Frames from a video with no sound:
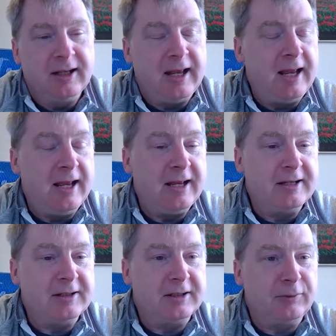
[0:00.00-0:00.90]

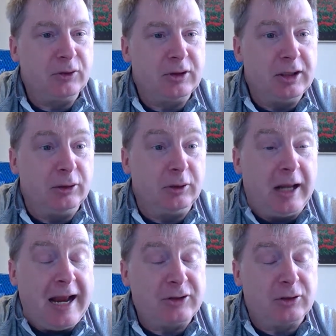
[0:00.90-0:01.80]
And if you, it'll
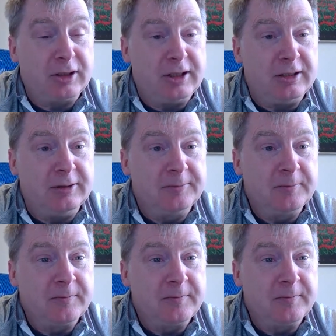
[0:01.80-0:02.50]
actually